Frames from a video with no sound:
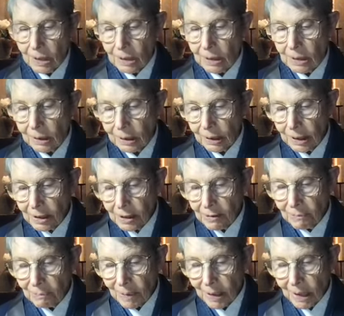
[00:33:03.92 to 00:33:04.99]
The clarity
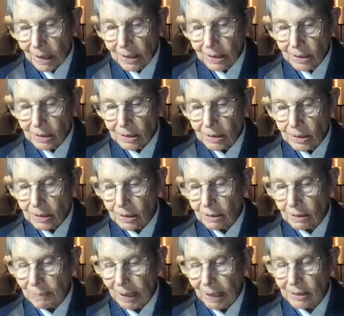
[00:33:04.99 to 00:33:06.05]
of mind is its
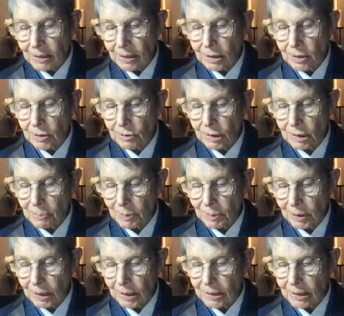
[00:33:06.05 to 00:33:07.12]
capacity to
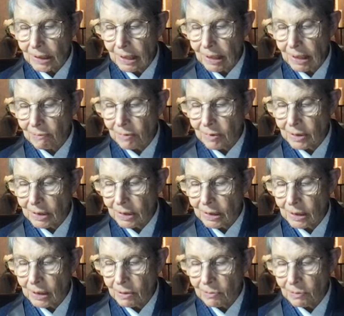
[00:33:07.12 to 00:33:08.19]
experience. Everything
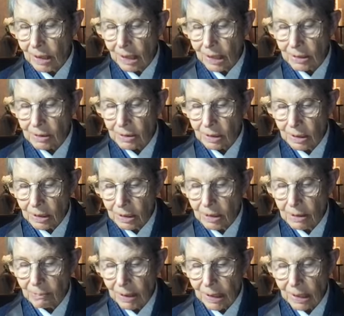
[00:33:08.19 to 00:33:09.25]
can arise in
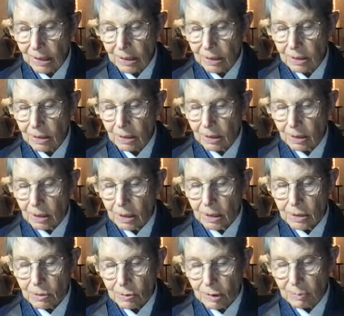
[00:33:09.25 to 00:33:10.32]
the mind,
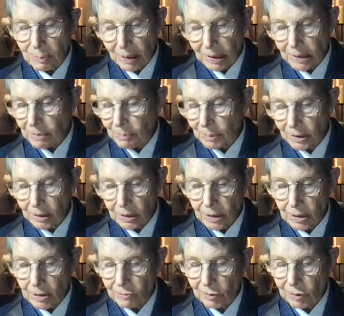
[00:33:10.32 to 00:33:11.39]
so its
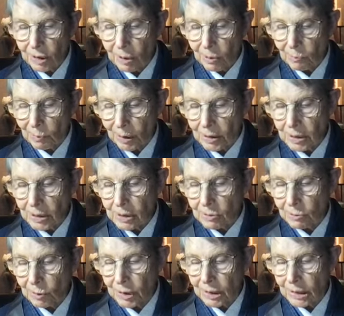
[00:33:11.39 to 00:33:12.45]
possibilities for awareness
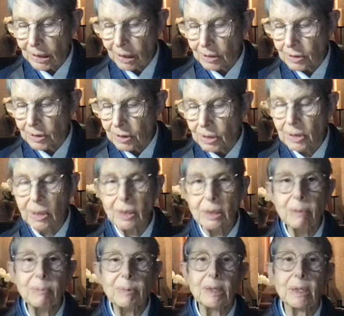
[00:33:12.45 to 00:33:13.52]
or intelligence are
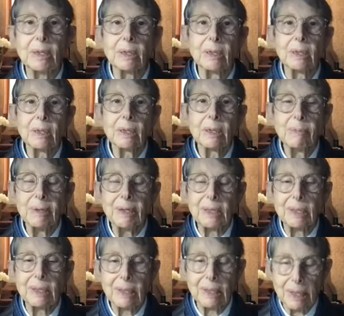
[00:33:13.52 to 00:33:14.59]

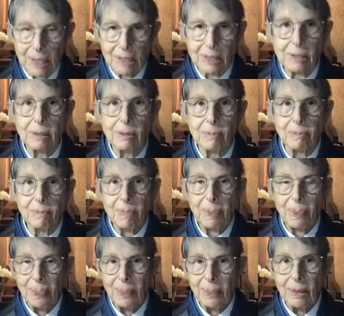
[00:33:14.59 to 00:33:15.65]
limitless.
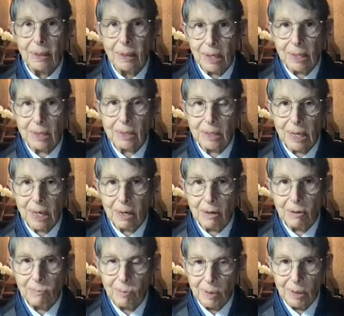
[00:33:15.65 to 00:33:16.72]
That's the out
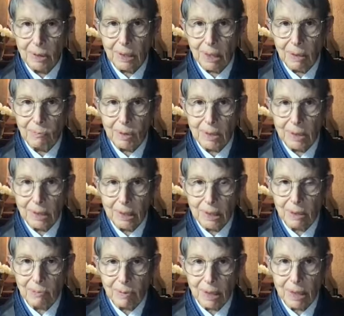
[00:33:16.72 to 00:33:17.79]
of one, not one
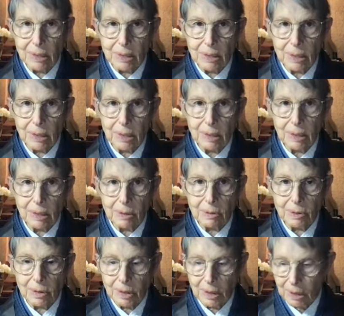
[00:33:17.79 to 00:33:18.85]
thing, arise the
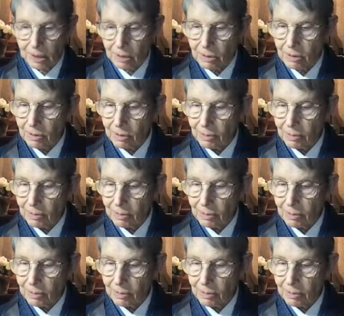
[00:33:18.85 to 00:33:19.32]
10,000 things.